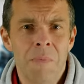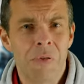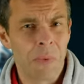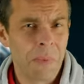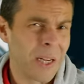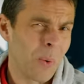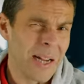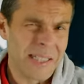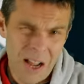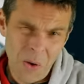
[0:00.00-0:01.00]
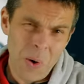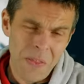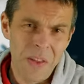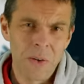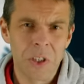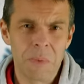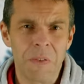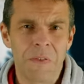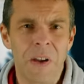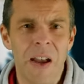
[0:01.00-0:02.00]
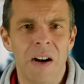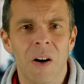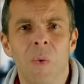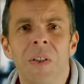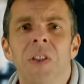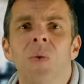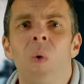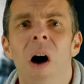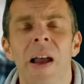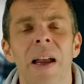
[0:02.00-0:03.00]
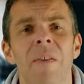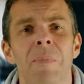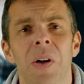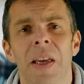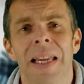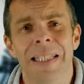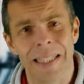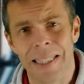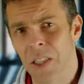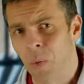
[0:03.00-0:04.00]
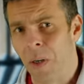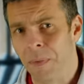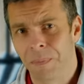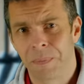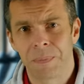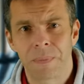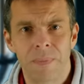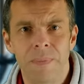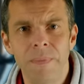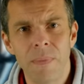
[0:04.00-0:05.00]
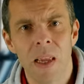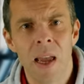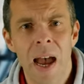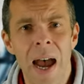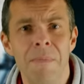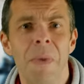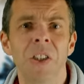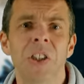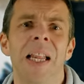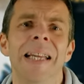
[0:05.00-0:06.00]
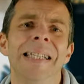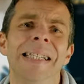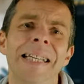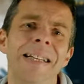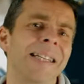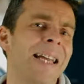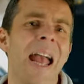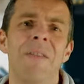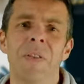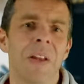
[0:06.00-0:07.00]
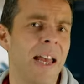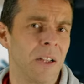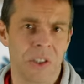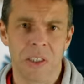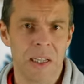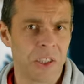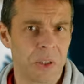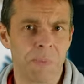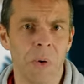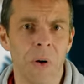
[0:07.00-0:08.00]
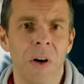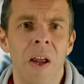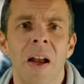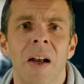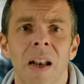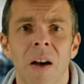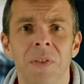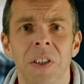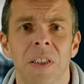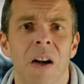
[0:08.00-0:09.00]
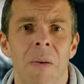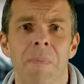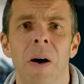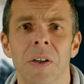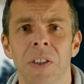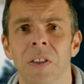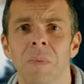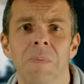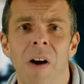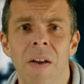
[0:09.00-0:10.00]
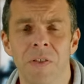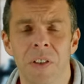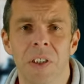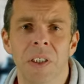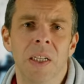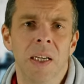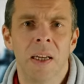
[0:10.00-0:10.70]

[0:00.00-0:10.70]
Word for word: Probably quite a dull one, though, to be fair, which is why I've put it into this one. And much like nearly everything else in this sport, gloves are a personal preference.